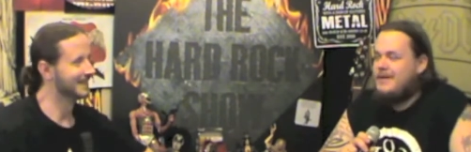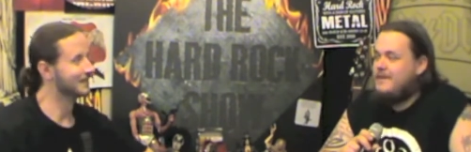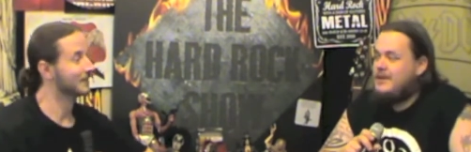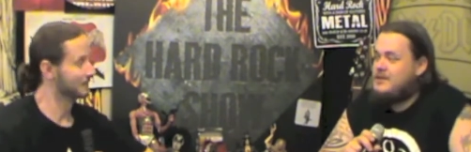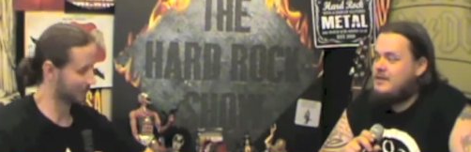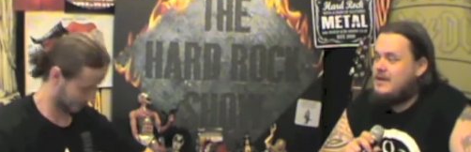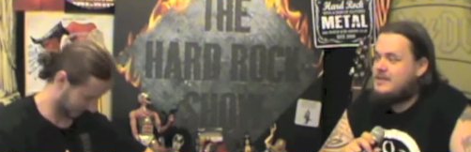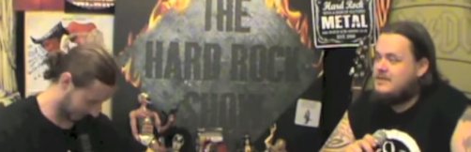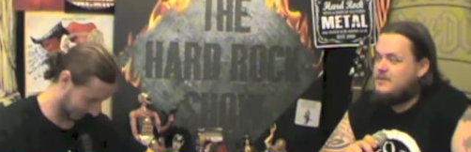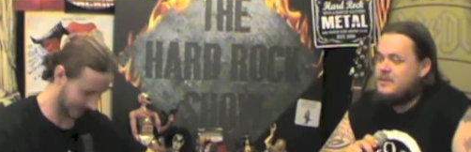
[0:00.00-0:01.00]
Speaker 1: our feature
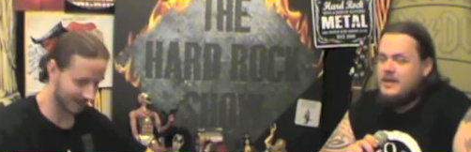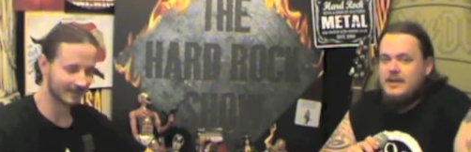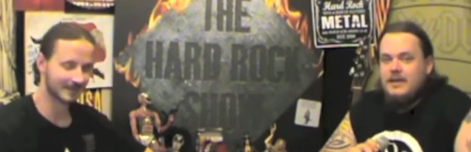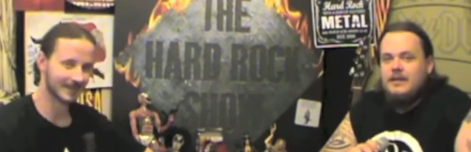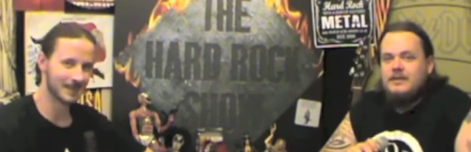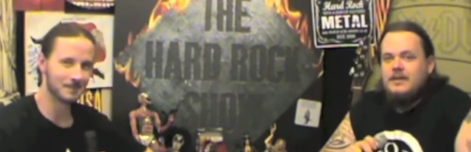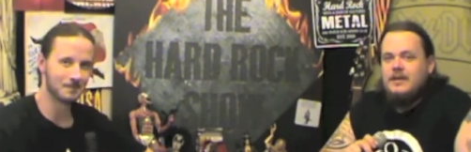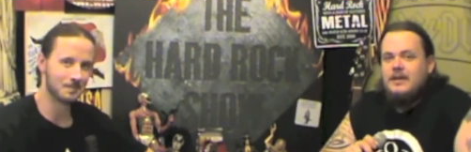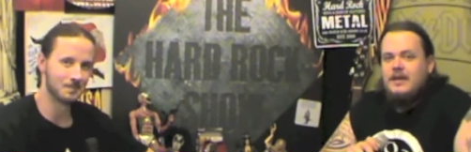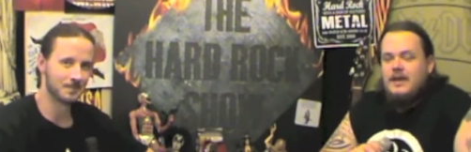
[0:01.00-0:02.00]
artist of the week now.
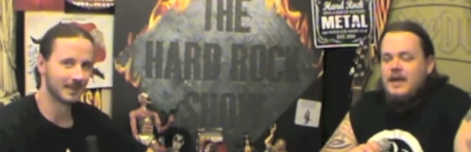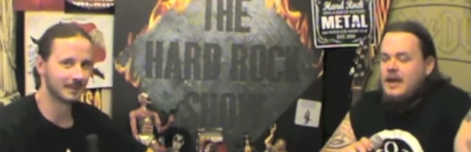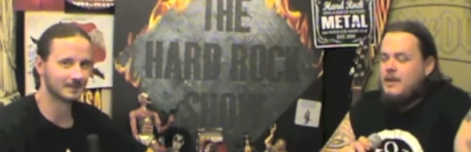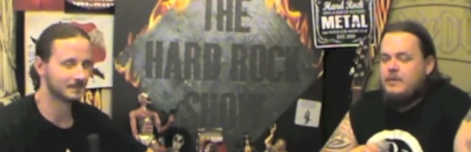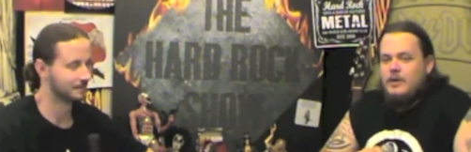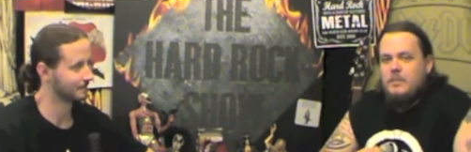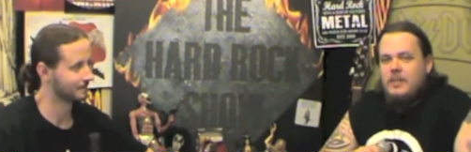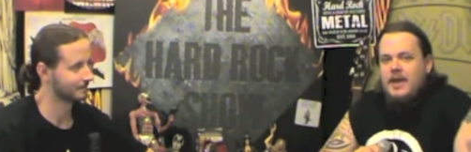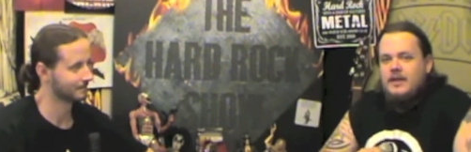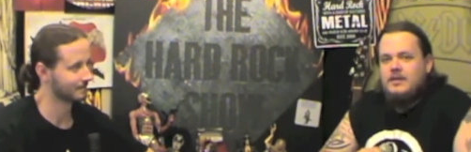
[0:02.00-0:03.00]
Yep. Uh, we've got a
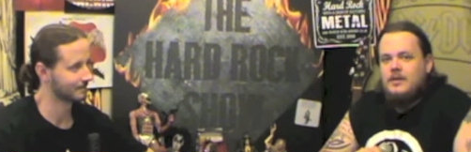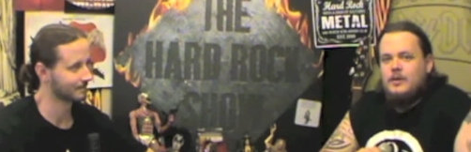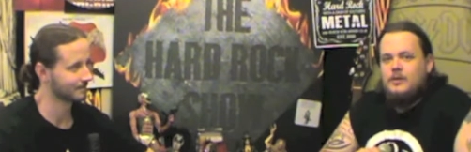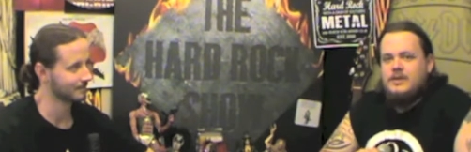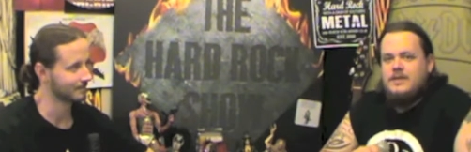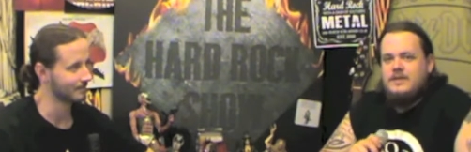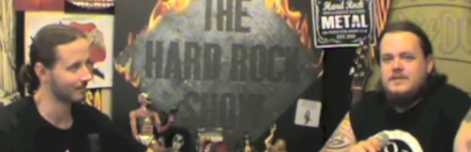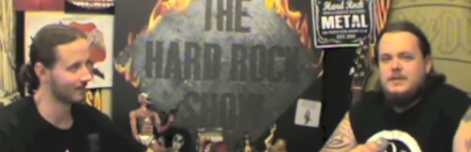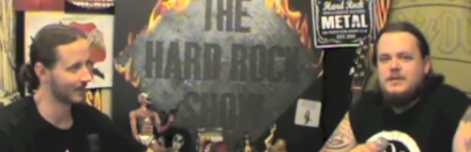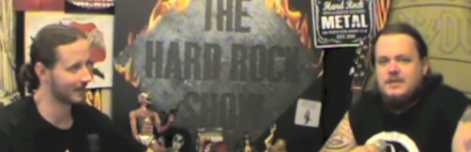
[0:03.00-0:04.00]
band called The
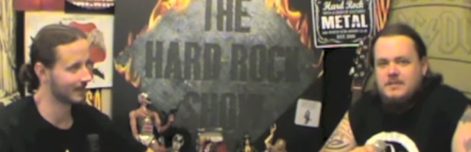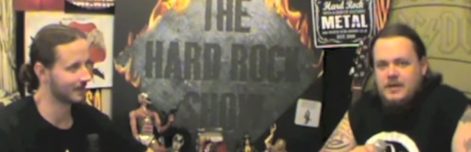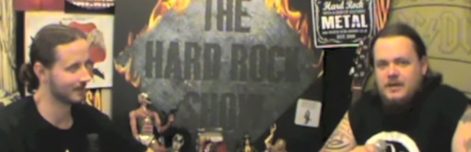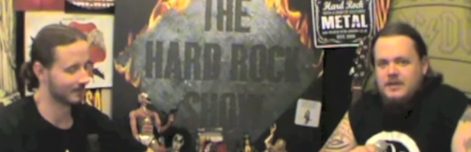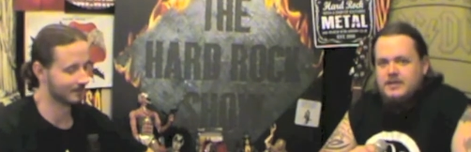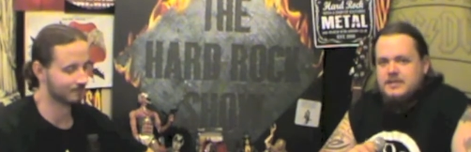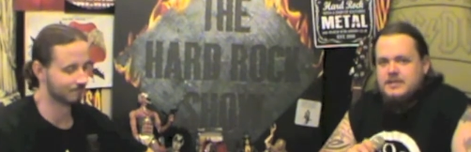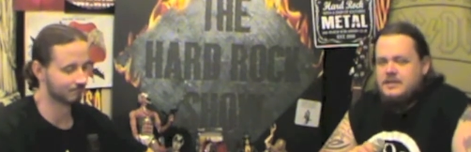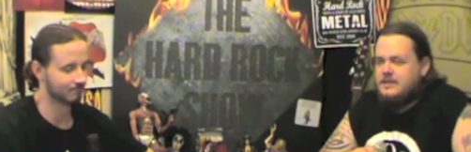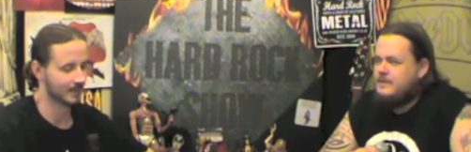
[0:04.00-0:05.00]
Dirty
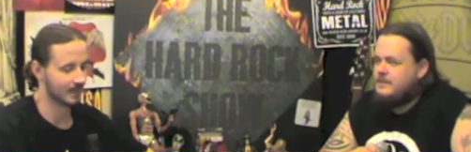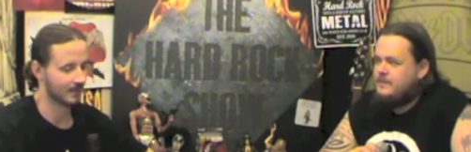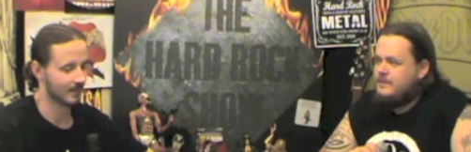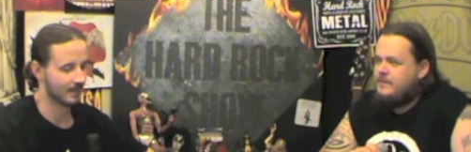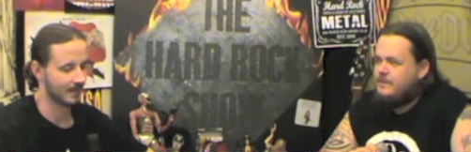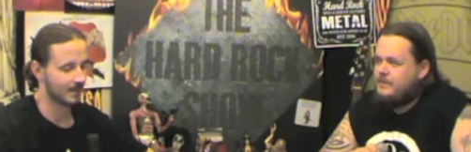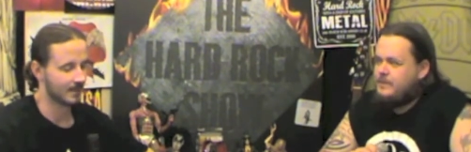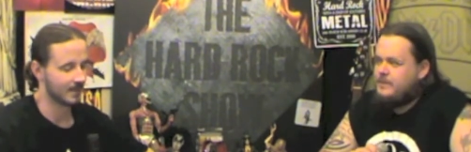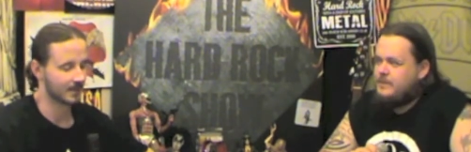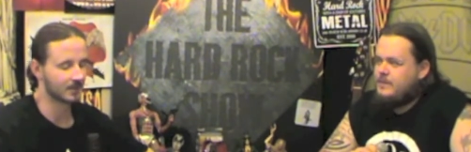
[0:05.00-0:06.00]
Americans.
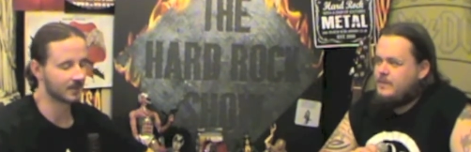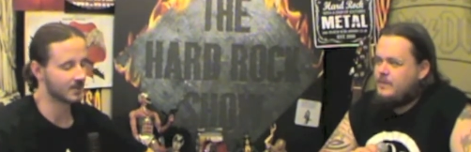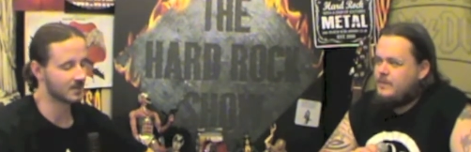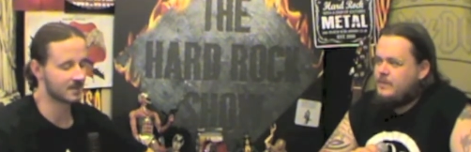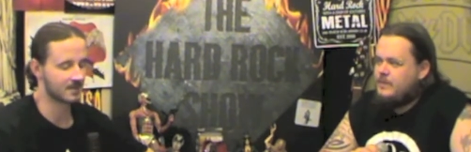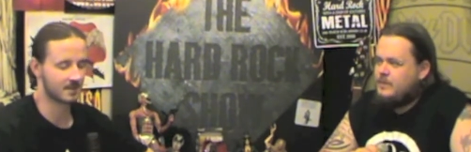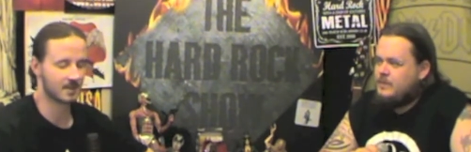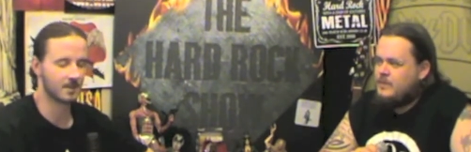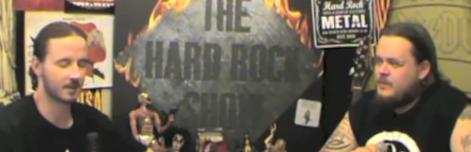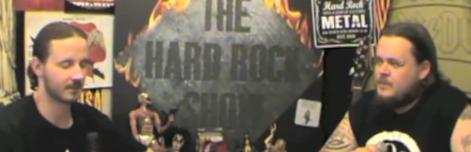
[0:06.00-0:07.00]
Speaker 2: I could go
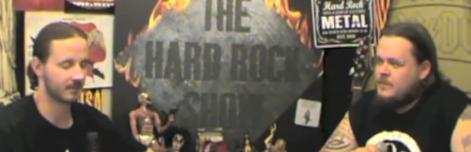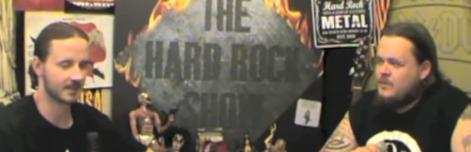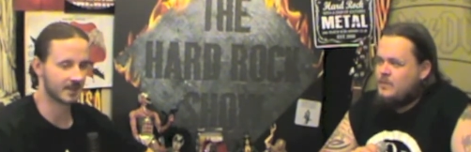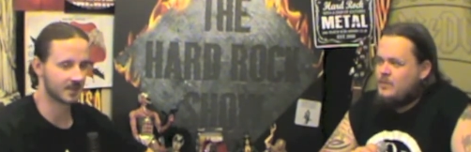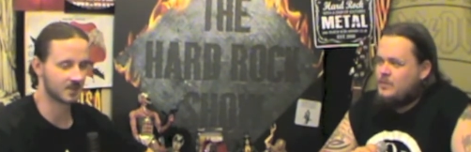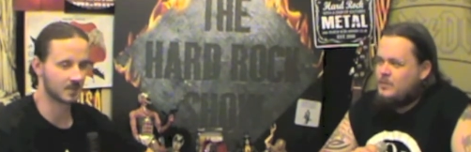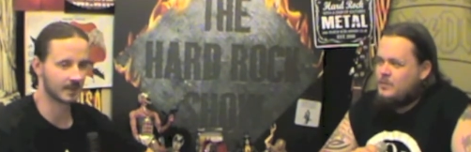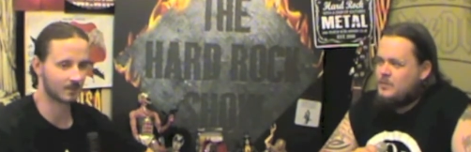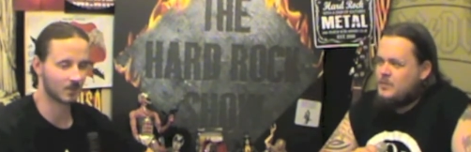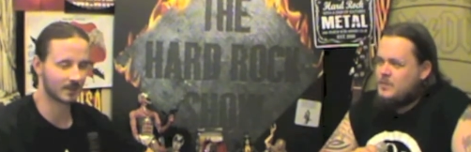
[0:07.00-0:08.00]
so many different tangents with
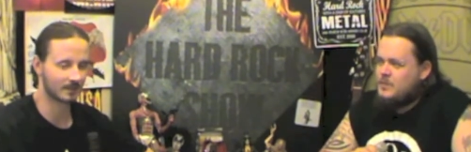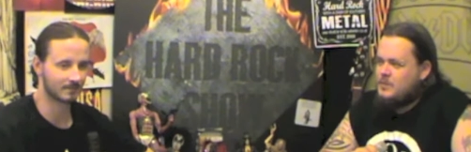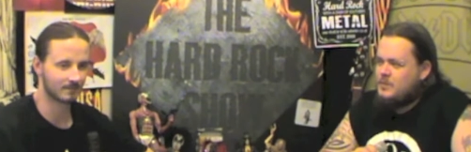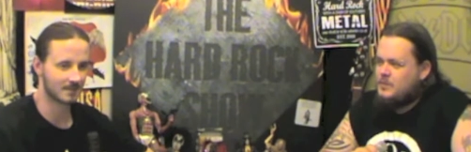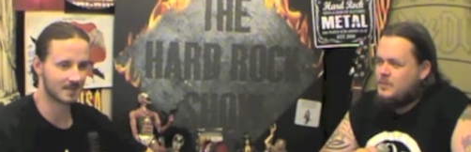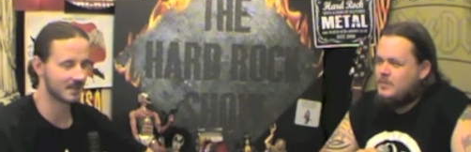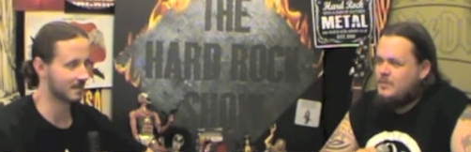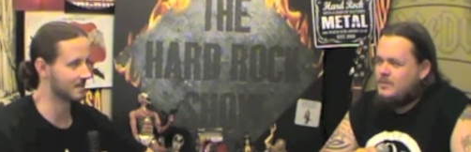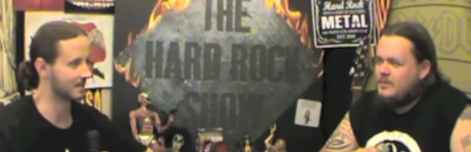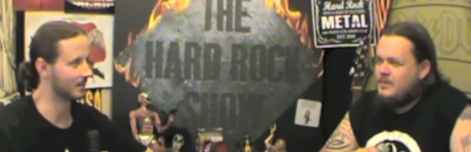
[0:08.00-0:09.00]
that one
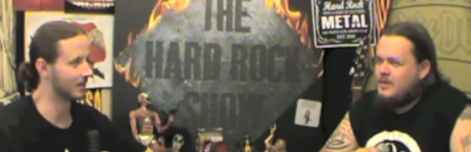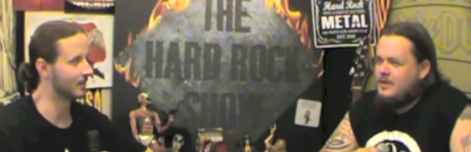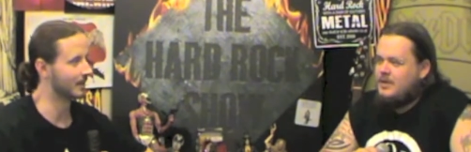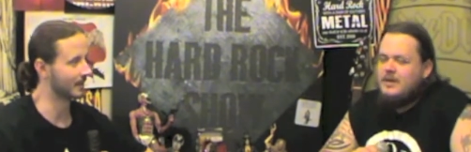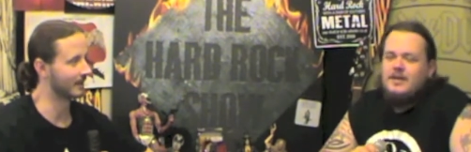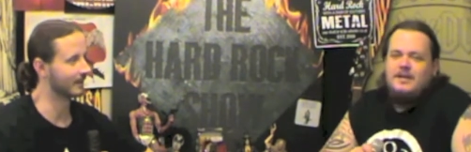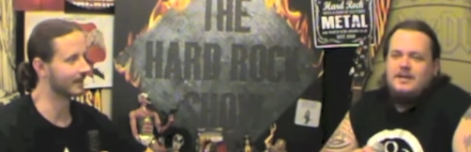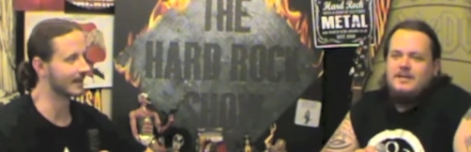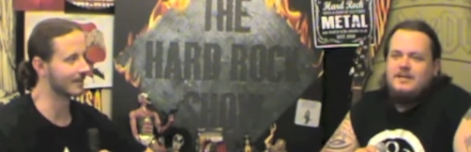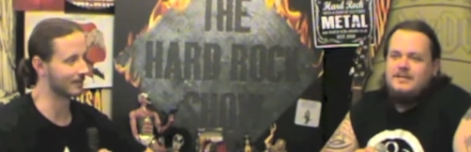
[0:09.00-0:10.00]
sentence alone, but I'm going to
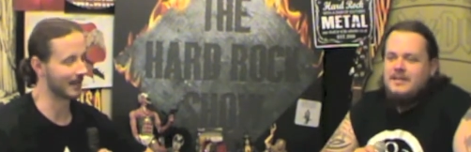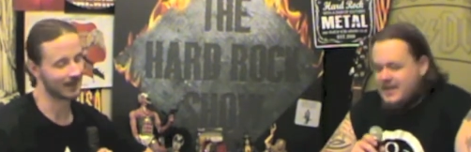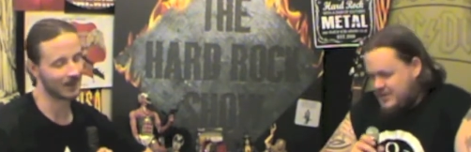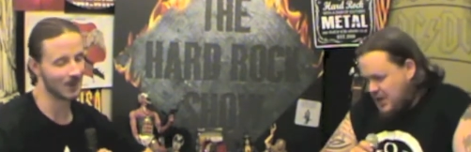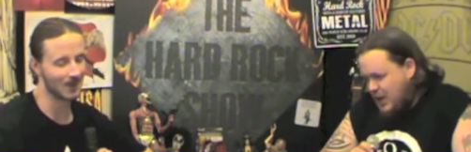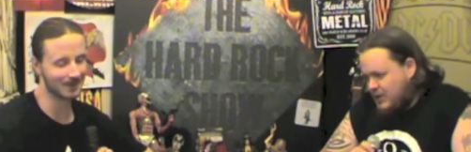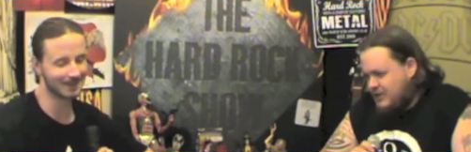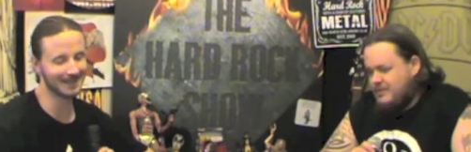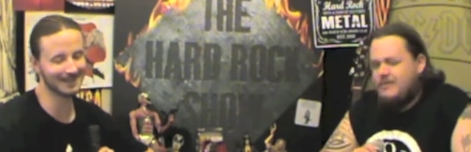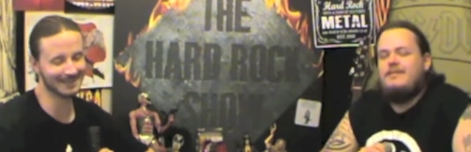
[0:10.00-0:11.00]
leave that
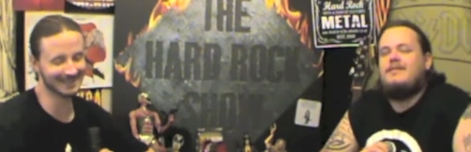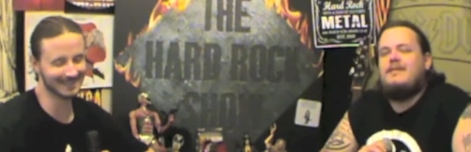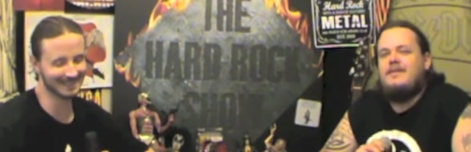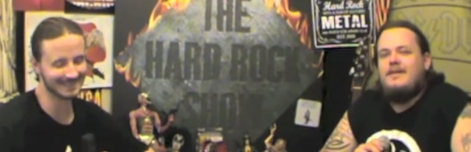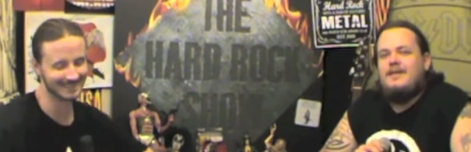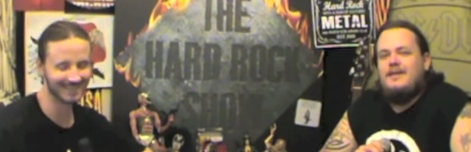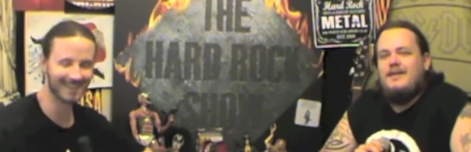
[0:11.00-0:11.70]
yeah, alone.